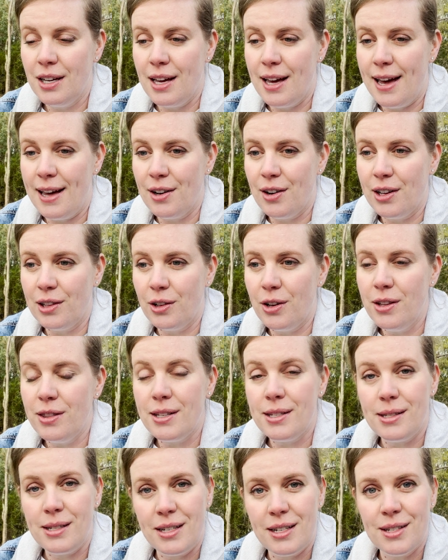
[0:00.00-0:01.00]
and I learnt
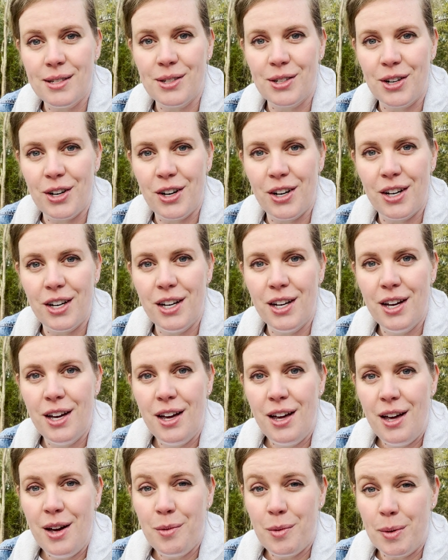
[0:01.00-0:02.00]
this years ago
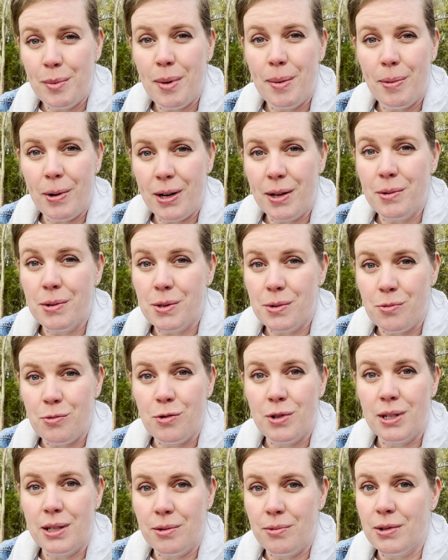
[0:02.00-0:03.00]
when my body was
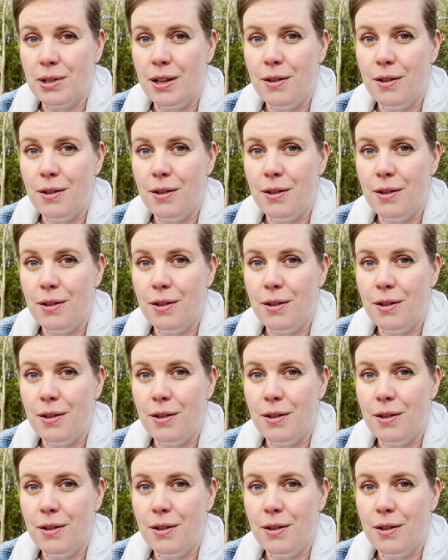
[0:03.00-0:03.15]
really